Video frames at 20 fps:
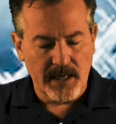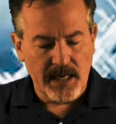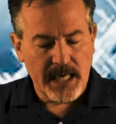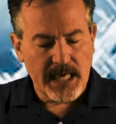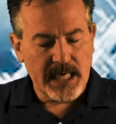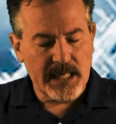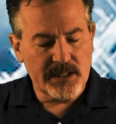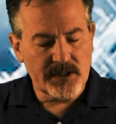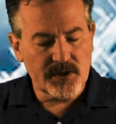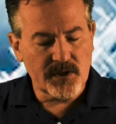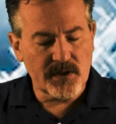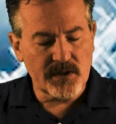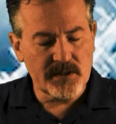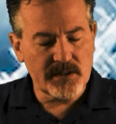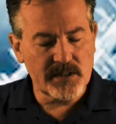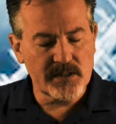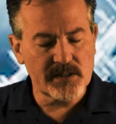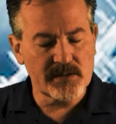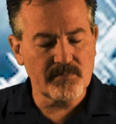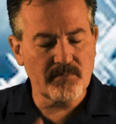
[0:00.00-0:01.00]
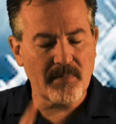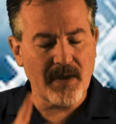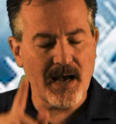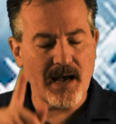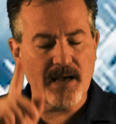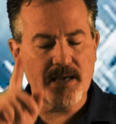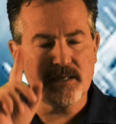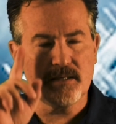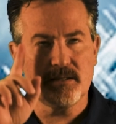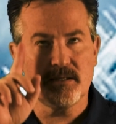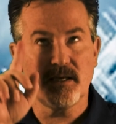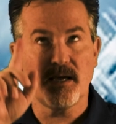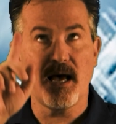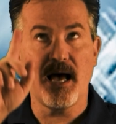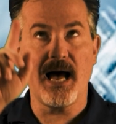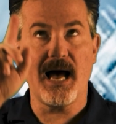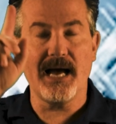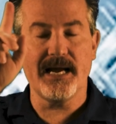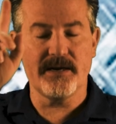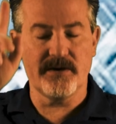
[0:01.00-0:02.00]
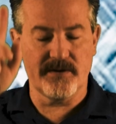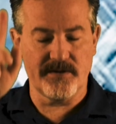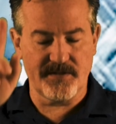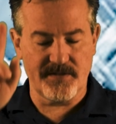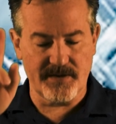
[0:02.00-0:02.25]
he turned his mind to higher